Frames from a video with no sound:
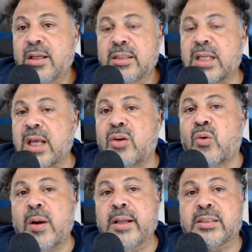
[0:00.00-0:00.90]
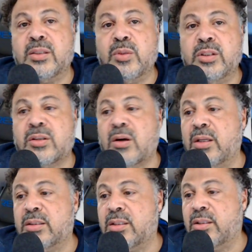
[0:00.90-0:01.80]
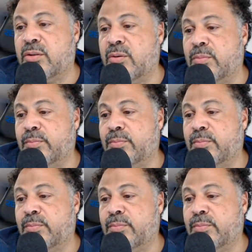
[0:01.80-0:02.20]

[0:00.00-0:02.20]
kind of crazy when you start listening to him.